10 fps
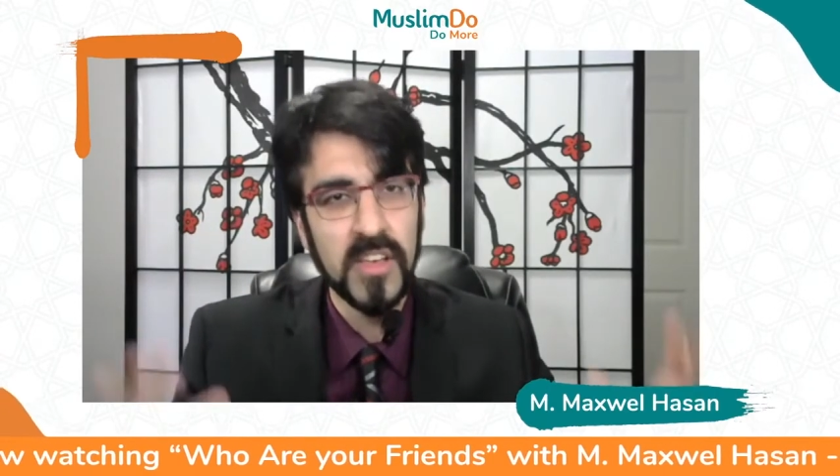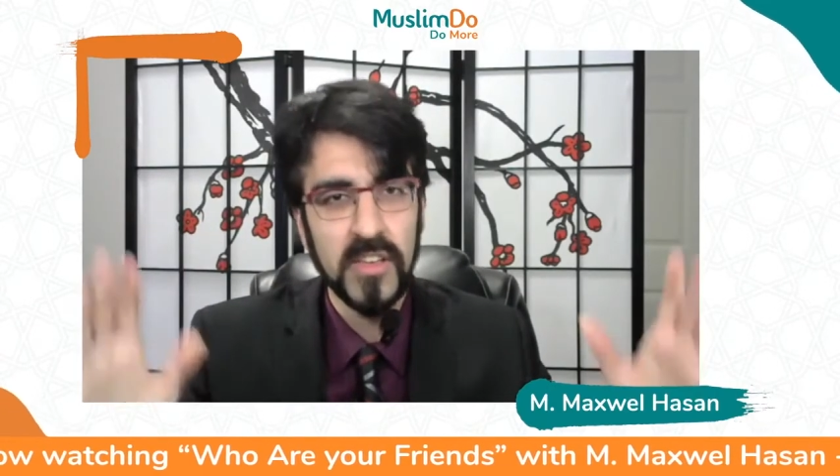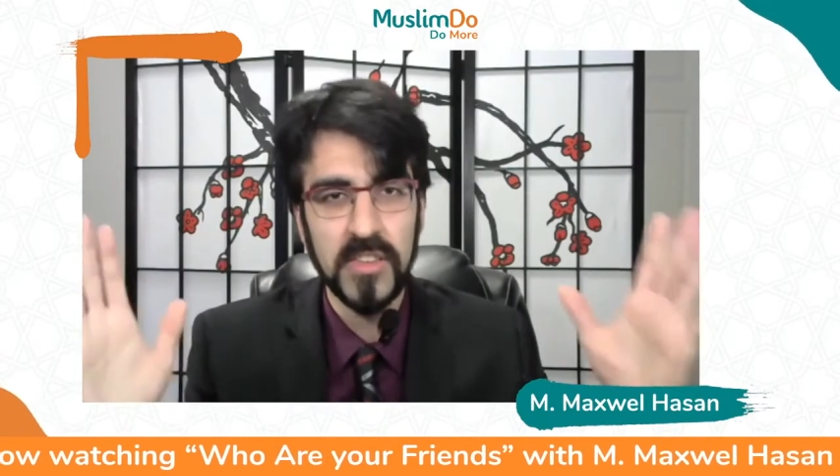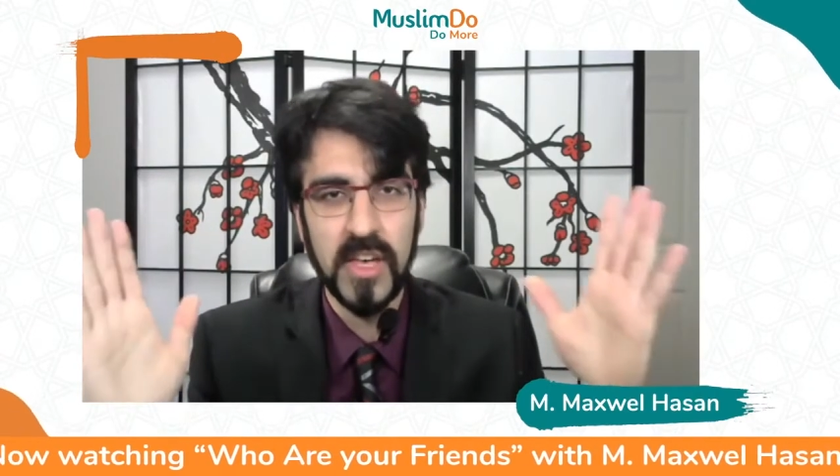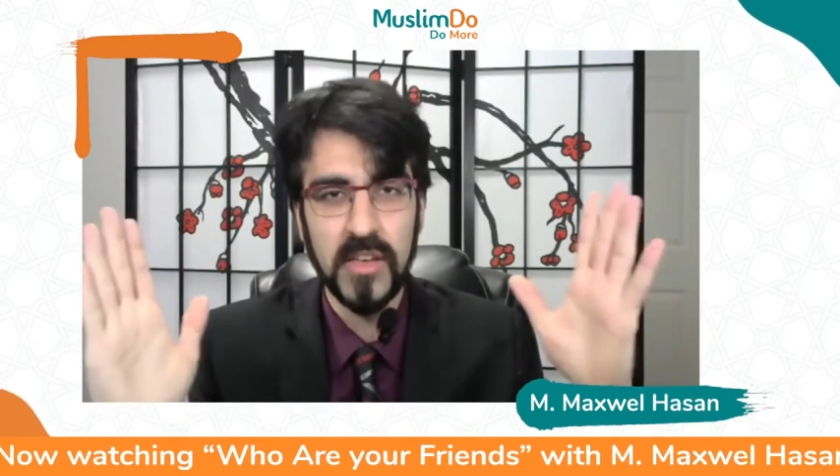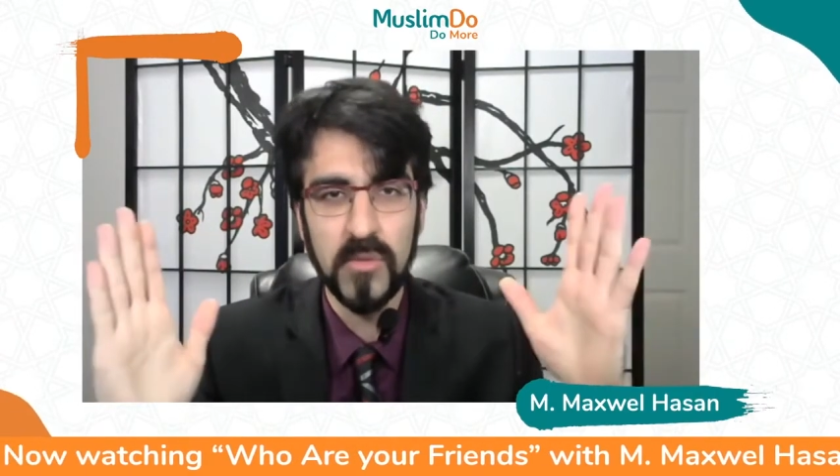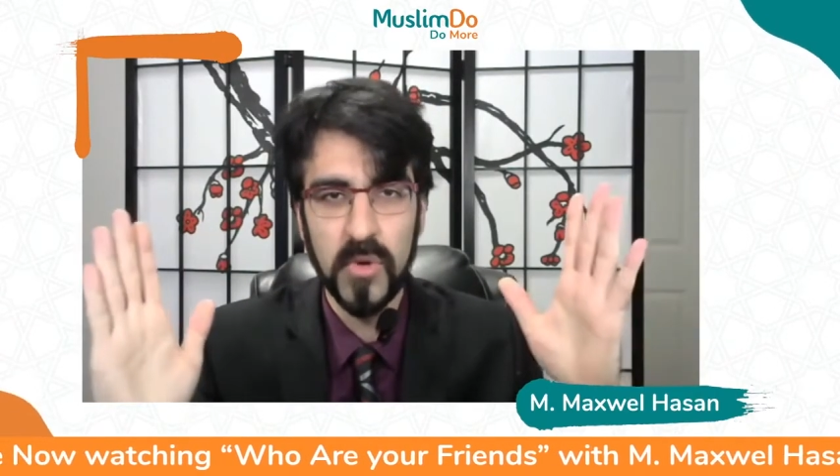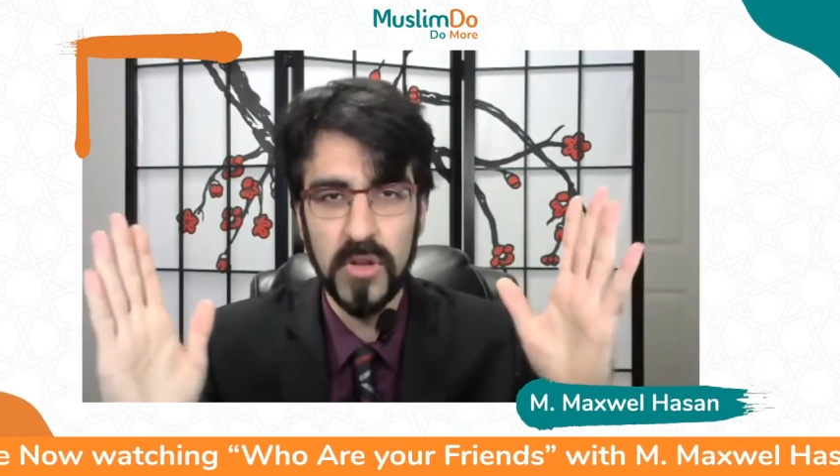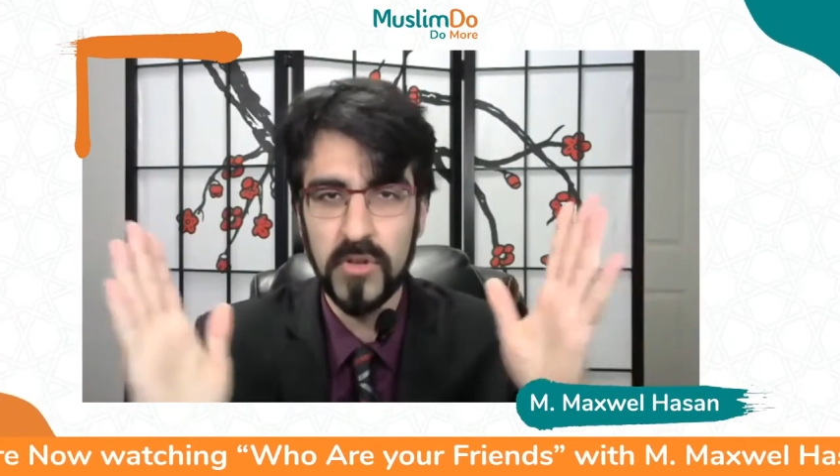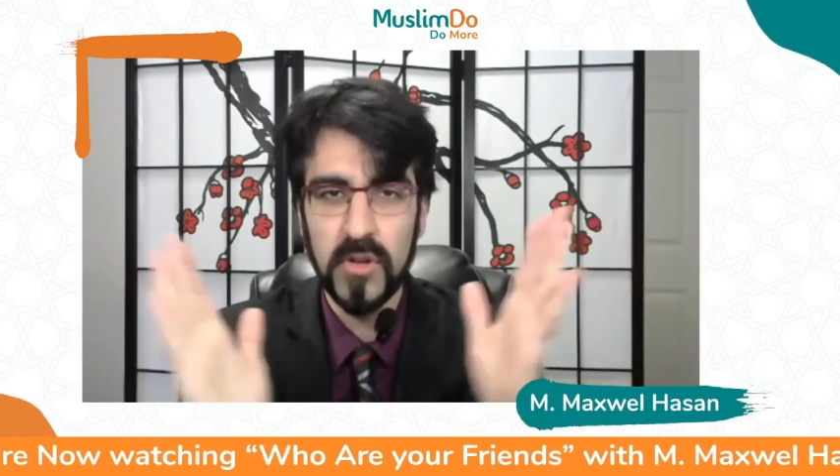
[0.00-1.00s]
that
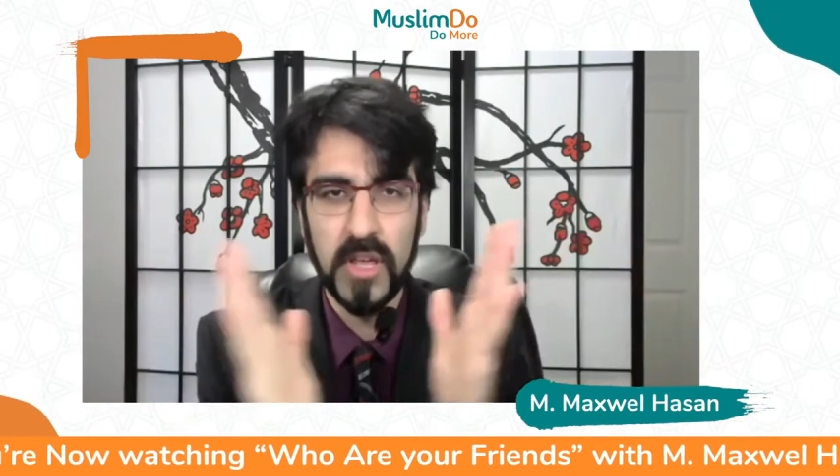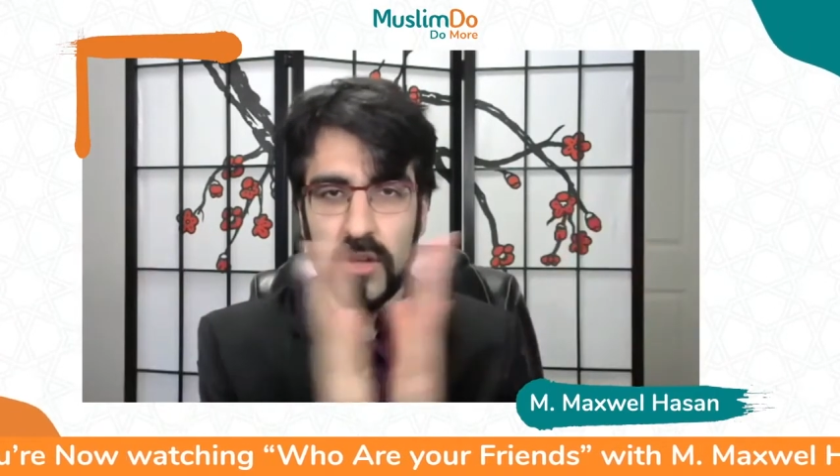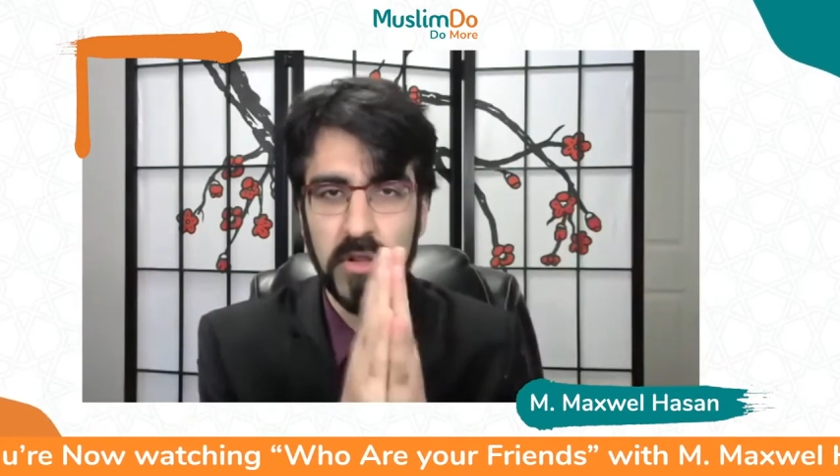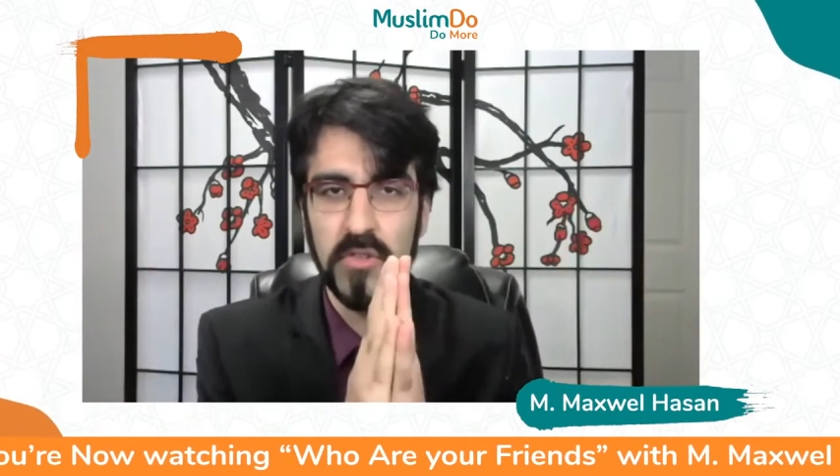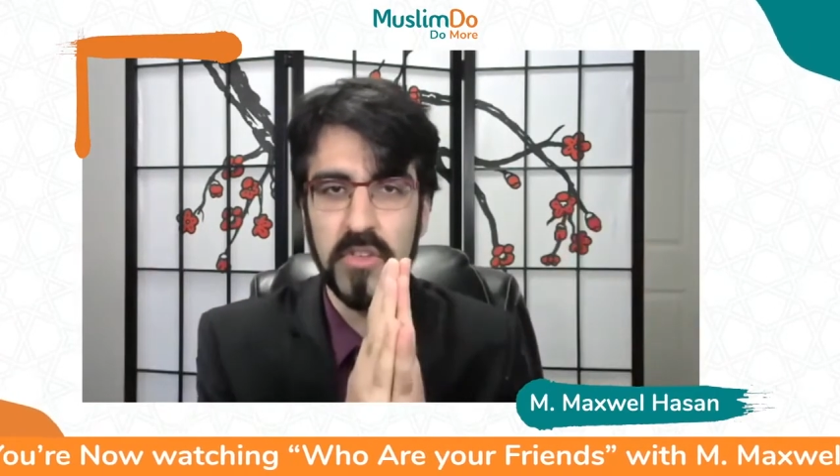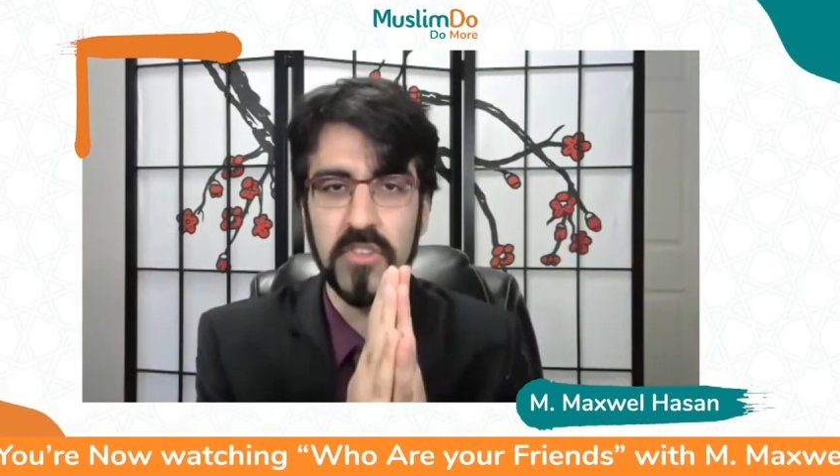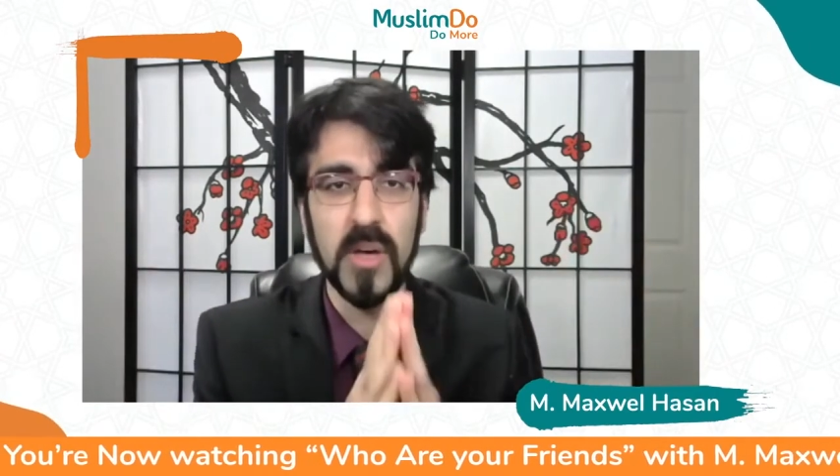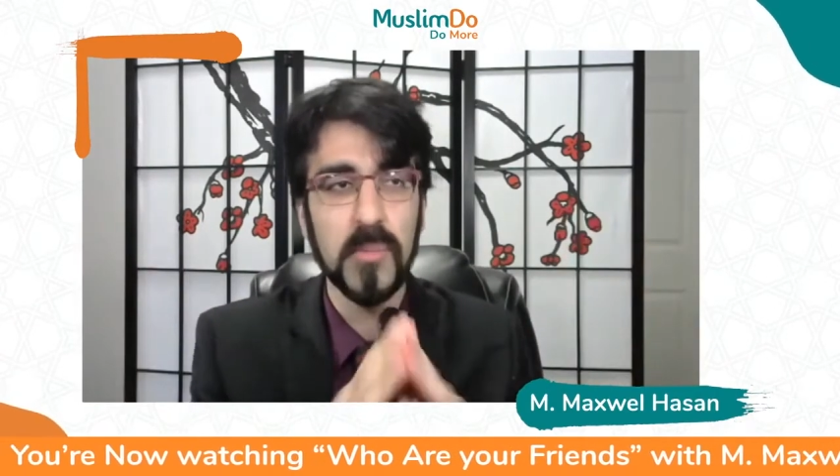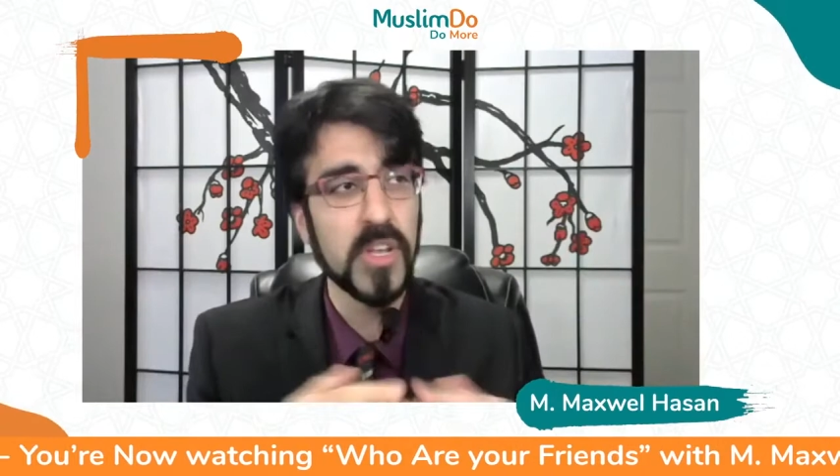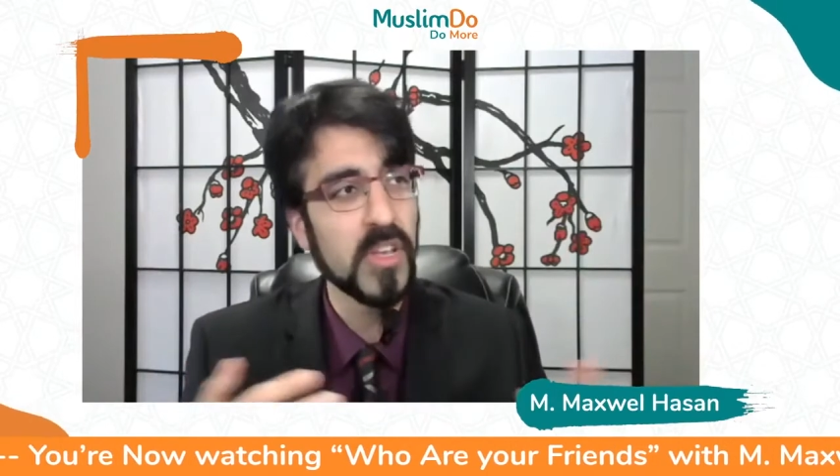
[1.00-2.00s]
window like closes
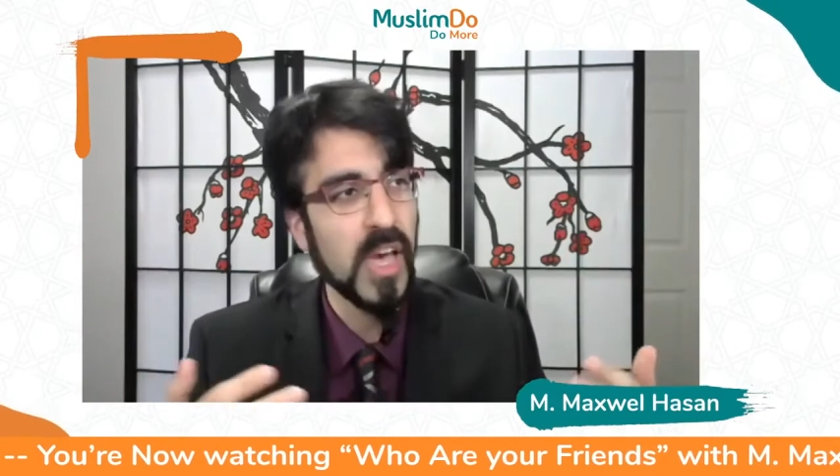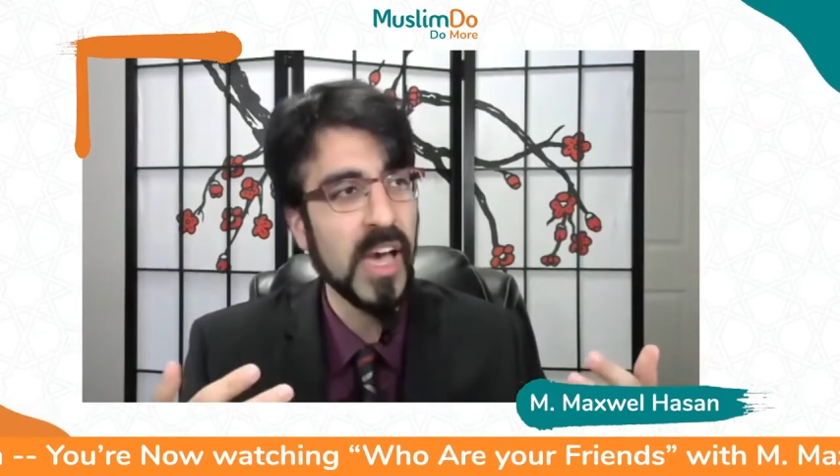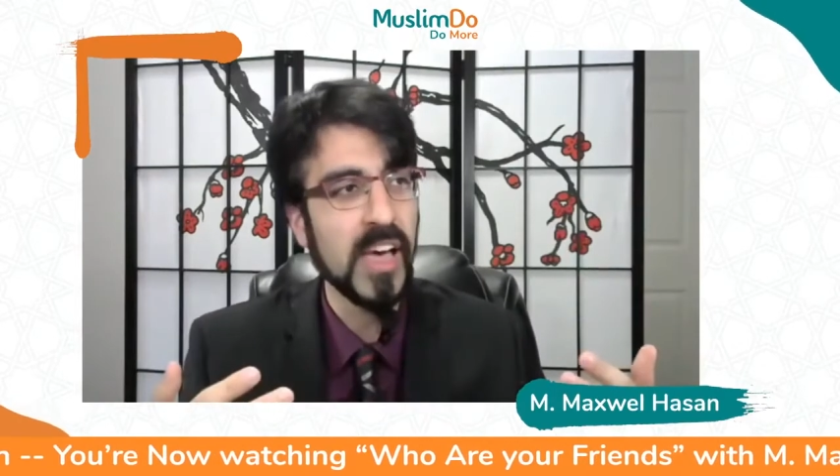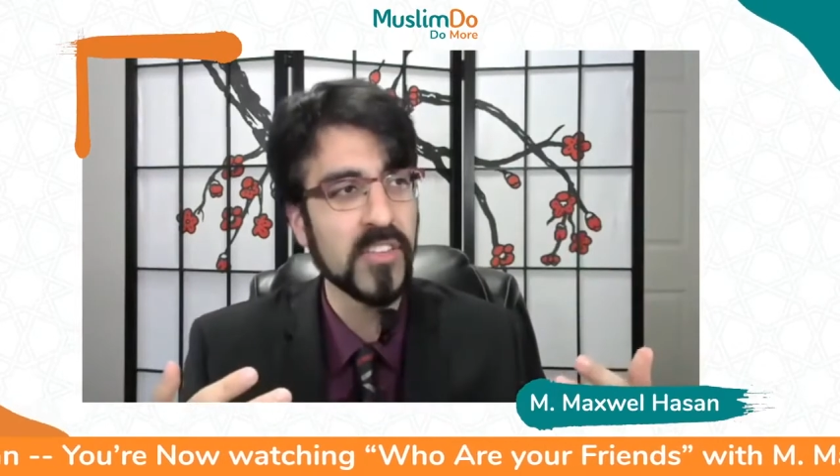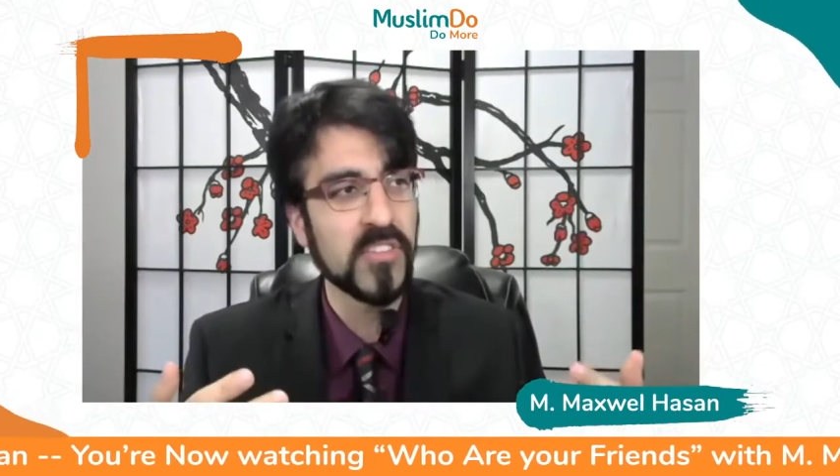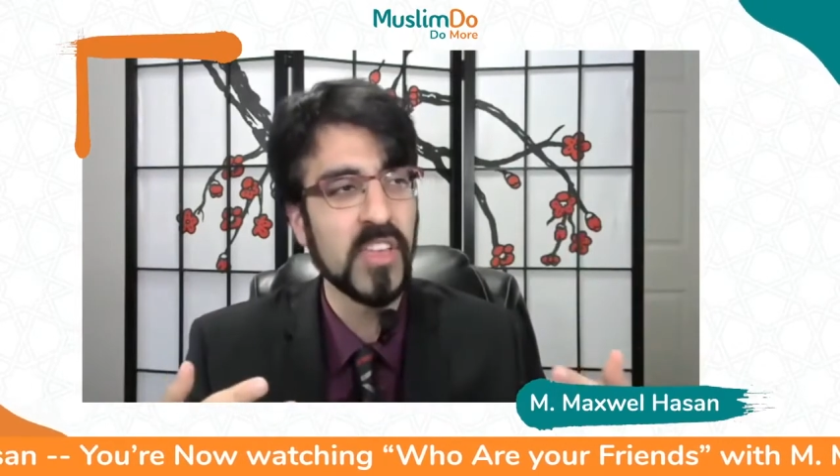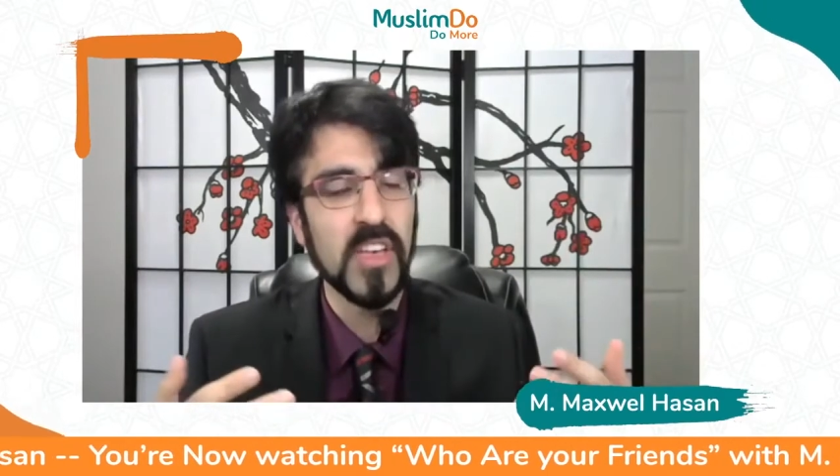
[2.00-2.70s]
up and he asks,